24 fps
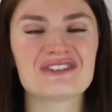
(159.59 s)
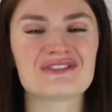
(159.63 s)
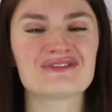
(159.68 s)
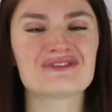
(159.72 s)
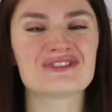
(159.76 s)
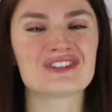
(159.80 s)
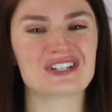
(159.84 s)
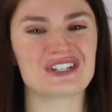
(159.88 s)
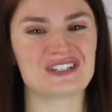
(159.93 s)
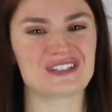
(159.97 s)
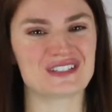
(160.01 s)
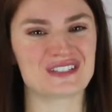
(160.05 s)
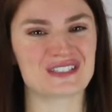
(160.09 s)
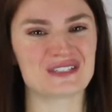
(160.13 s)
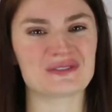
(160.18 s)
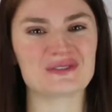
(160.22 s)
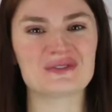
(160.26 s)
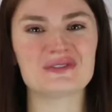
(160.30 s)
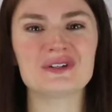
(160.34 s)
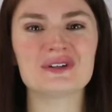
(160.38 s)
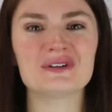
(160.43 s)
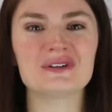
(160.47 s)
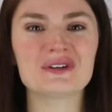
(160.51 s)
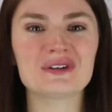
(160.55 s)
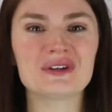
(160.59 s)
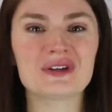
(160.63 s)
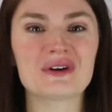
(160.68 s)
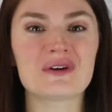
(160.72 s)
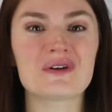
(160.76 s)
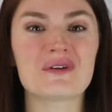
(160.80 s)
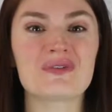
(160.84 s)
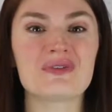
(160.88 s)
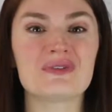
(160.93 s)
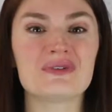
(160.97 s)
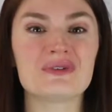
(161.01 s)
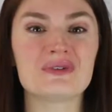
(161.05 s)
First, we'll
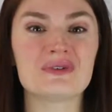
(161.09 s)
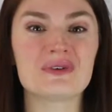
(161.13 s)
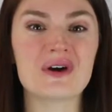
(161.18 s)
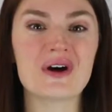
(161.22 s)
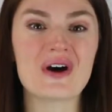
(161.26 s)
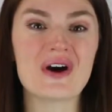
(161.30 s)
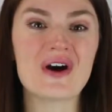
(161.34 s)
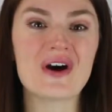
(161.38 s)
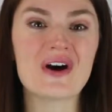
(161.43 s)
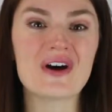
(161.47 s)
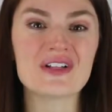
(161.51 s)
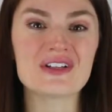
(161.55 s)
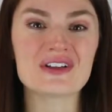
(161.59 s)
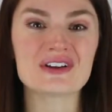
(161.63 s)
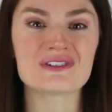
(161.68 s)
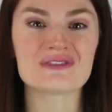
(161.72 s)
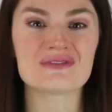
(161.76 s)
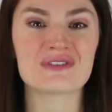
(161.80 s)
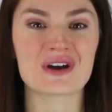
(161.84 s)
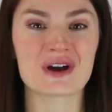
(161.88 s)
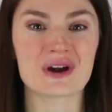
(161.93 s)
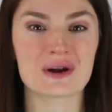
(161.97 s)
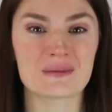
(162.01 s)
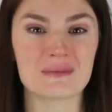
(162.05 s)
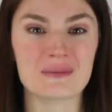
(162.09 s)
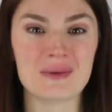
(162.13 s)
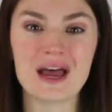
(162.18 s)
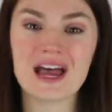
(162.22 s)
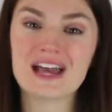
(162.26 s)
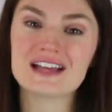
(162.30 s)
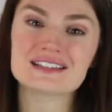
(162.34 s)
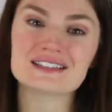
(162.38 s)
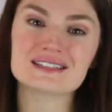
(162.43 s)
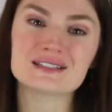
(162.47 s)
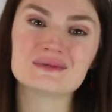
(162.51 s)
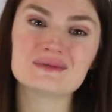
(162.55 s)
go through all of our
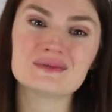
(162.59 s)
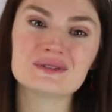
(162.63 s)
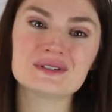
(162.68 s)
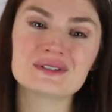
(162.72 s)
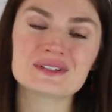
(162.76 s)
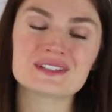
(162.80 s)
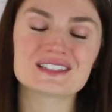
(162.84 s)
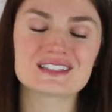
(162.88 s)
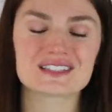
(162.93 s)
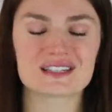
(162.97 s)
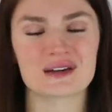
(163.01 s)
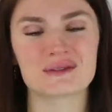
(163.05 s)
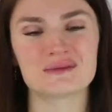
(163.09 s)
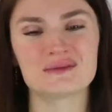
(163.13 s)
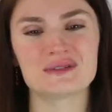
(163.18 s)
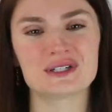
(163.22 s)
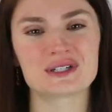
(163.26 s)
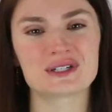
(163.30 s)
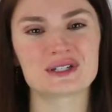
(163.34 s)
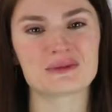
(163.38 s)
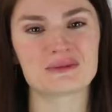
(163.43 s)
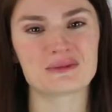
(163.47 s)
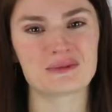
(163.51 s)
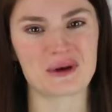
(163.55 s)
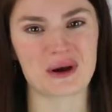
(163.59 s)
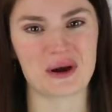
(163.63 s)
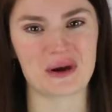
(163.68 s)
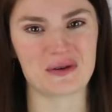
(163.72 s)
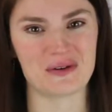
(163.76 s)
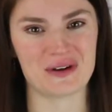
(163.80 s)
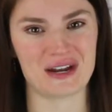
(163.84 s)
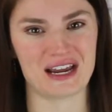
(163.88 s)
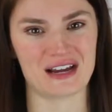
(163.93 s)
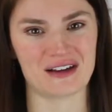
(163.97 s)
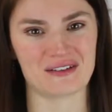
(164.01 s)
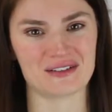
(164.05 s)
possible subject
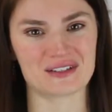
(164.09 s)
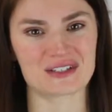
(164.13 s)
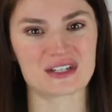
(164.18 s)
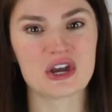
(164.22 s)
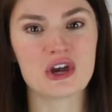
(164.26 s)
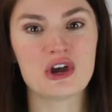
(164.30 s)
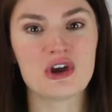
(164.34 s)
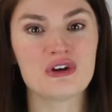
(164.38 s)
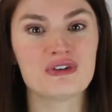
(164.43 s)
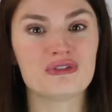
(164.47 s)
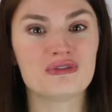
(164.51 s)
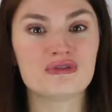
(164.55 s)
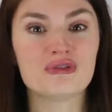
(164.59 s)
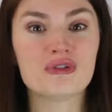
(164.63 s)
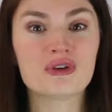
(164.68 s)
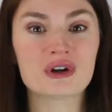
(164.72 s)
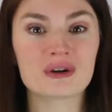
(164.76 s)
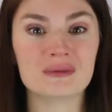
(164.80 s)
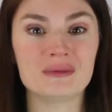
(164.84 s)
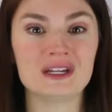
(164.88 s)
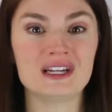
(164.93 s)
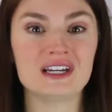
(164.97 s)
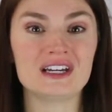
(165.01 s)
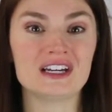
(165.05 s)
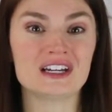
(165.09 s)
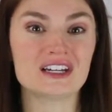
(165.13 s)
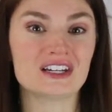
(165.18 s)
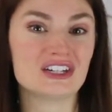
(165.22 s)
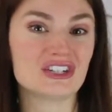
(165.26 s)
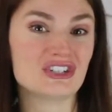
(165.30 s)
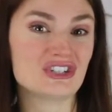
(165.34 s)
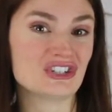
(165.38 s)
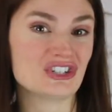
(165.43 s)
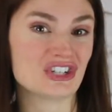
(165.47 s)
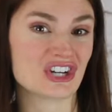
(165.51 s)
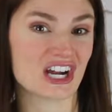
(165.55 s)
pronouns, forming a
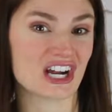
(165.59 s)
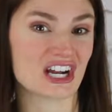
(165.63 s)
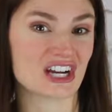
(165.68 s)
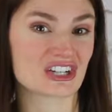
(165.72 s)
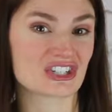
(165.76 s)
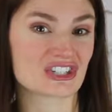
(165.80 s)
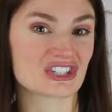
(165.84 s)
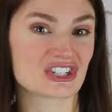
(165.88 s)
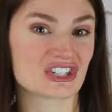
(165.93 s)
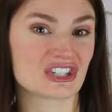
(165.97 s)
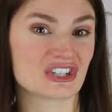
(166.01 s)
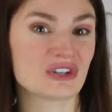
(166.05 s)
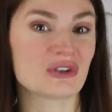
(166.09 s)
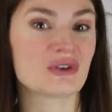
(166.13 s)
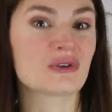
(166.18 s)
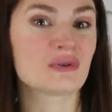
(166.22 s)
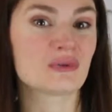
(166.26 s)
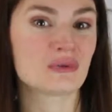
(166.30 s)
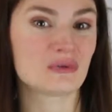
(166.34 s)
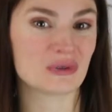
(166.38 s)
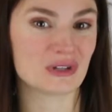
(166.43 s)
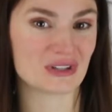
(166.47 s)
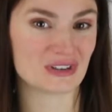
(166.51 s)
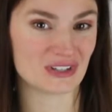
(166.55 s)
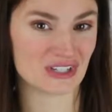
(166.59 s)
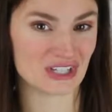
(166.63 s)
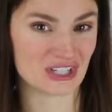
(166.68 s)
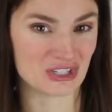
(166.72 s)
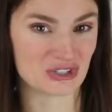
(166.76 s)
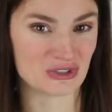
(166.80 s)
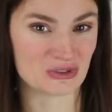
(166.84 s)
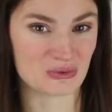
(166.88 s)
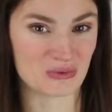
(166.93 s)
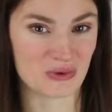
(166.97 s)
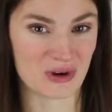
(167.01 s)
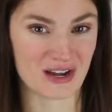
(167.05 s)
contraction with
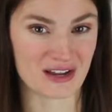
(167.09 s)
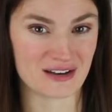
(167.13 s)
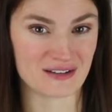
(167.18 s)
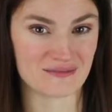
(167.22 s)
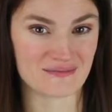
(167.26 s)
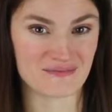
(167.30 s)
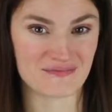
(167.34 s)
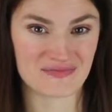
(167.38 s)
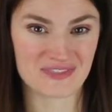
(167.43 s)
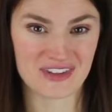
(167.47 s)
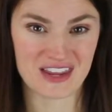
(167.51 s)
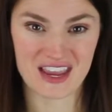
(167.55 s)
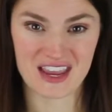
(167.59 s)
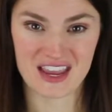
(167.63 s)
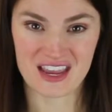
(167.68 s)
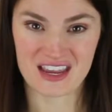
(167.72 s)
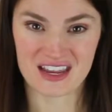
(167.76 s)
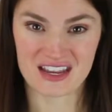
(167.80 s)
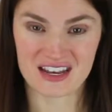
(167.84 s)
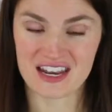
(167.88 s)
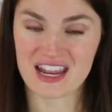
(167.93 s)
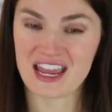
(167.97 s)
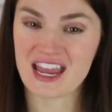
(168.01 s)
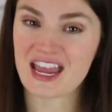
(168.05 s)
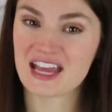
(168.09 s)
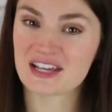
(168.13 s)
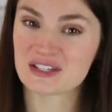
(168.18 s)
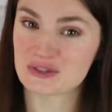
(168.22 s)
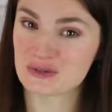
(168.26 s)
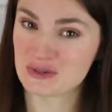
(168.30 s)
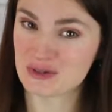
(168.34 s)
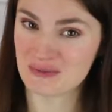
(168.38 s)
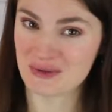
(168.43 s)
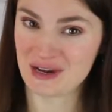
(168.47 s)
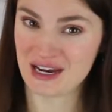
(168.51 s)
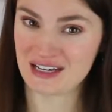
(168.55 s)
each one. As a
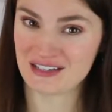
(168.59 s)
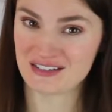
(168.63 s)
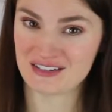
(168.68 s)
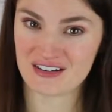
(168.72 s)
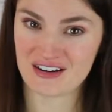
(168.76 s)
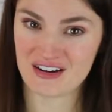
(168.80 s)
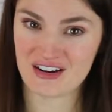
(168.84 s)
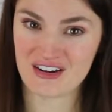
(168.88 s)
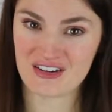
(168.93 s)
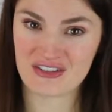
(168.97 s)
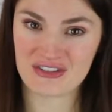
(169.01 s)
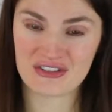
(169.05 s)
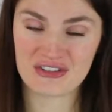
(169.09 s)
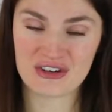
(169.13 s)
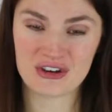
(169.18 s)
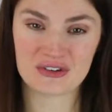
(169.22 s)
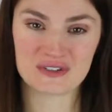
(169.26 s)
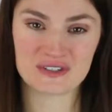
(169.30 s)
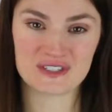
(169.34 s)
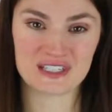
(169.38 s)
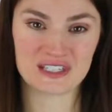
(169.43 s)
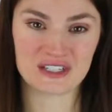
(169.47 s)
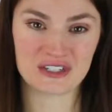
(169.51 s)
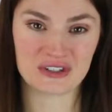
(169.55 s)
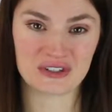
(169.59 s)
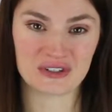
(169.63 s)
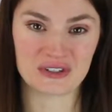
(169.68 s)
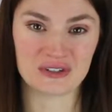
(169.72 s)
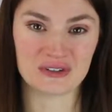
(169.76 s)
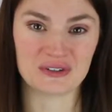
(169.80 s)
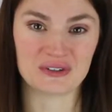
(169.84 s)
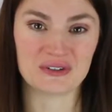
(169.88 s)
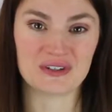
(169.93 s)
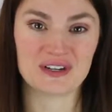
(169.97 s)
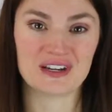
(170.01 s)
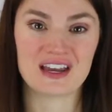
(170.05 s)
reminder, those
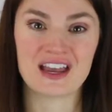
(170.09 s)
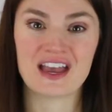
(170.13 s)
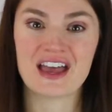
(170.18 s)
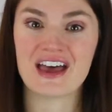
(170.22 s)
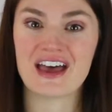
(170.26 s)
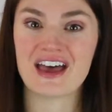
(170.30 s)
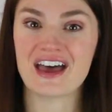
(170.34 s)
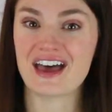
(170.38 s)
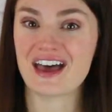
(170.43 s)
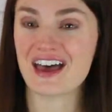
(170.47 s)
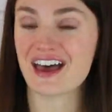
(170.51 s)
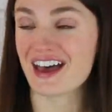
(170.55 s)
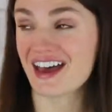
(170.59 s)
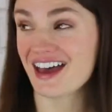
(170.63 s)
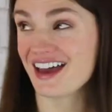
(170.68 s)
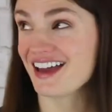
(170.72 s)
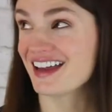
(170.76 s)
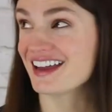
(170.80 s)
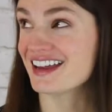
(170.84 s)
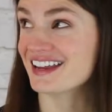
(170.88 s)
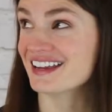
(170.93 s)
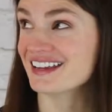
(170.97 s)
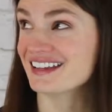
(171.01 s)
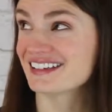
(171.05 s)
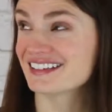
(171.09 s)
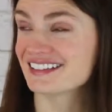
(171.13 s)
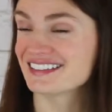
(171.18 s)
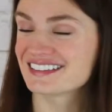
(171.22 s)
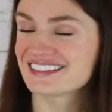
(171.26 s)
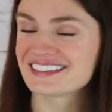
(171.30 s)
include I,